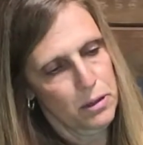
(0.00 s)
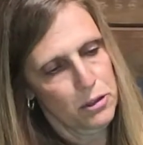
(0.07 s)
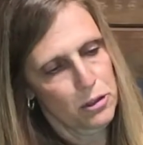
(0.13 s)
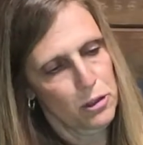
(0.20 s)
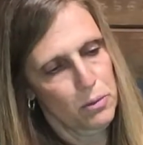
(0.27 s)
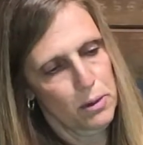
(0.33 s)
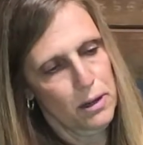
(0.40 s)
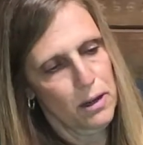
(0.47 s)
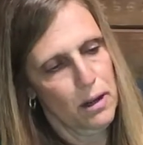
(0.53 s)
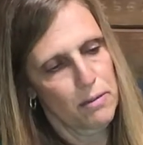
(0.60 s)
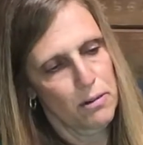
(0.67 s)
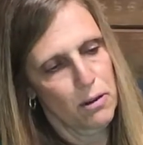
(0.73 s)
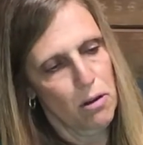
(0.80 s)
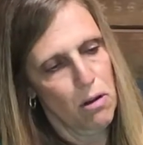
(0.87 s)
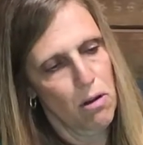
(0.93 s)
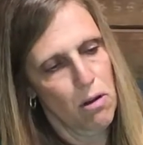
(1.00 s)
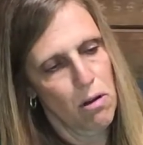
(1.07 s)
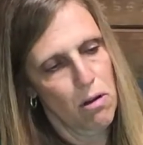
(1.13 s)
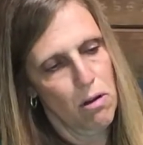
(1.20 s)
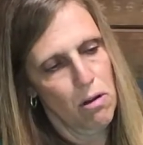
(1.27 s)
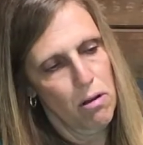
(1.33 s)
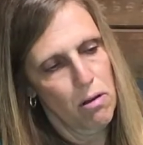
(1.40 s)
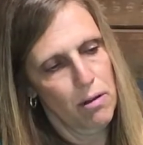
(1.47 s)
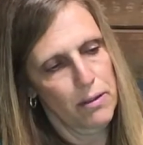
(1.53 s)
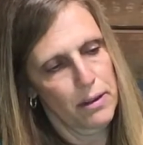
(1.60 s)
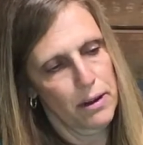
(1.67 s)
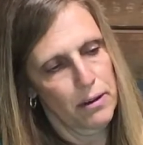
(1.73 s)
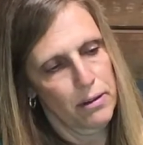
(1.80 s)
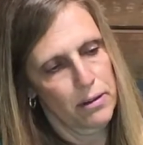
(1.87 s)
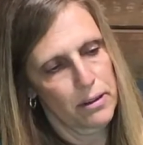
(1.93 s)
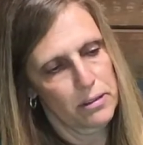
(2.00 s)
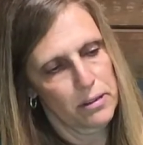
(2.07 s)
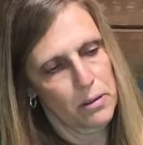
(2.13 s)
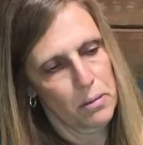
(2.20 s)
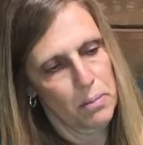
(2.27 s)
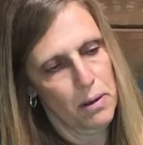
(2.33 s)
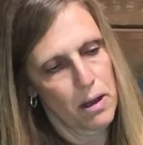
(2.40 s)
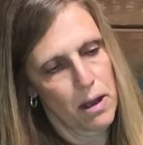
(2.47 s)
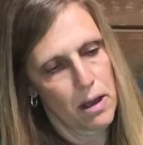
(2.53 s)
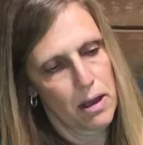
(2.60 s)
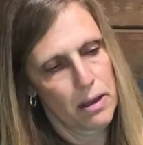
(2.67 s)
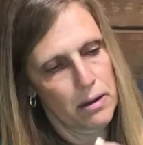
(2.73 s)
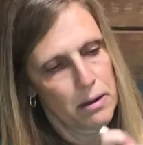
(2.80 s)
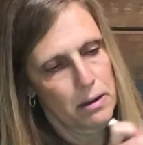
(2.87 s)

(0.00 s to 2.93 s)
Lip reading: Sure, we cover all the areas of the pot